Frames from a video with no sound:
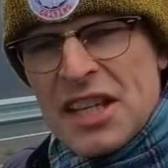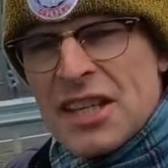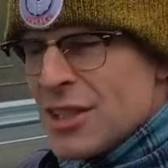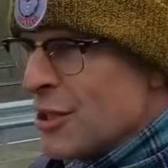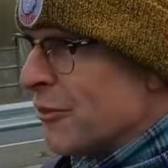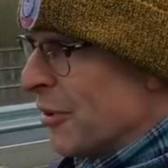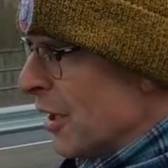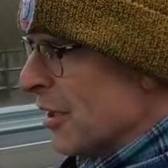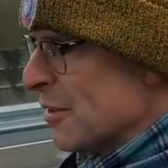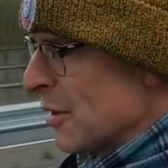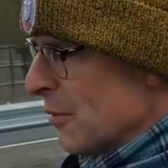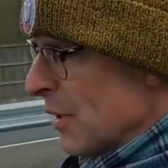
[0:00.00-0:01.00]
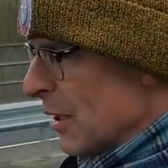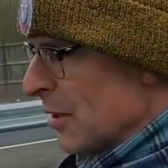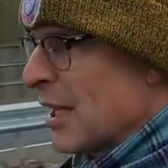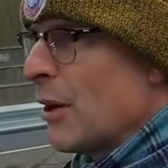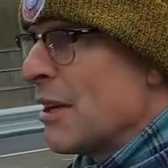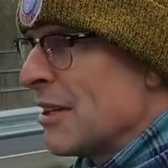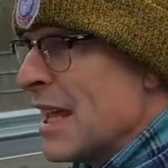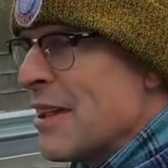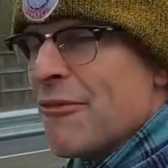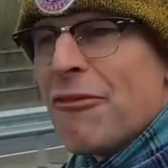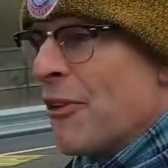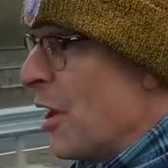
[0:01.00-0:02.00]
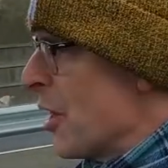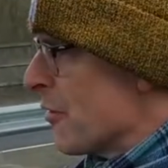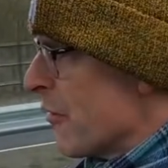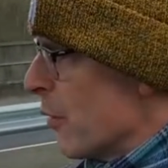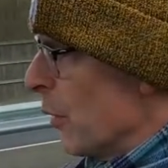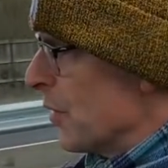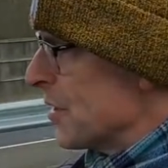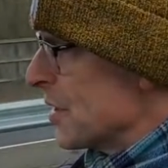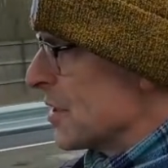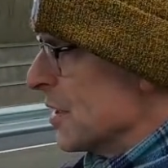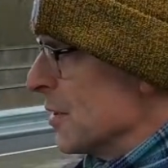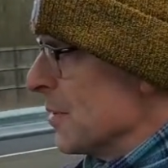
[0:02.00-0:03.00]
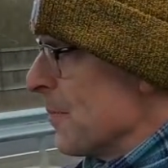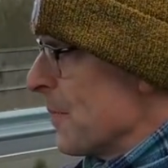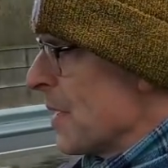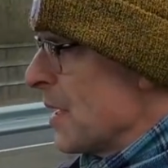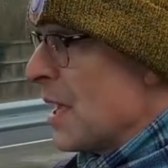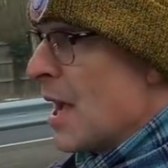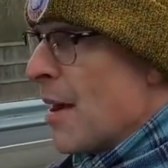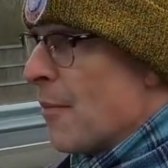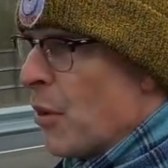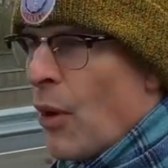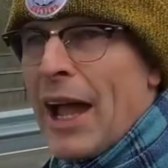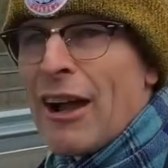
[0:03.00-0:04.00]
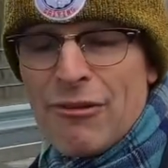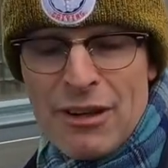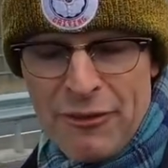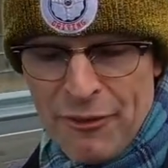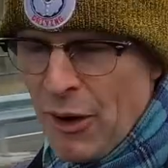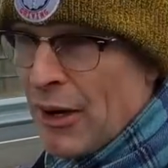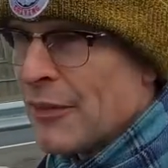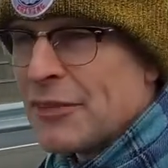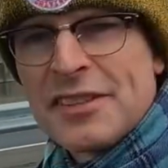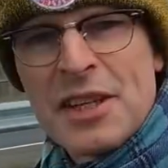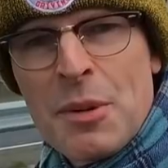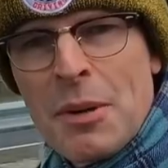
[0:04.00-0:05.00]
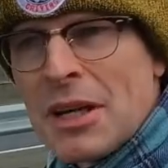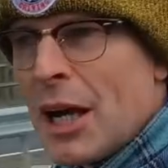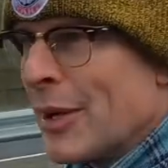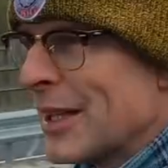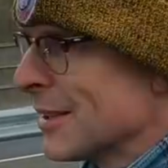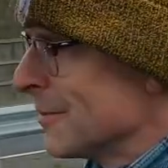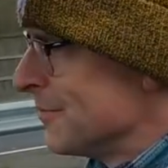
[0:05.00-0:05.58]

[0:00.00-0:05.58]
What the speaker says: in too far, so it'll go in even further if I want it to, but not out really far enough to see where I'm going.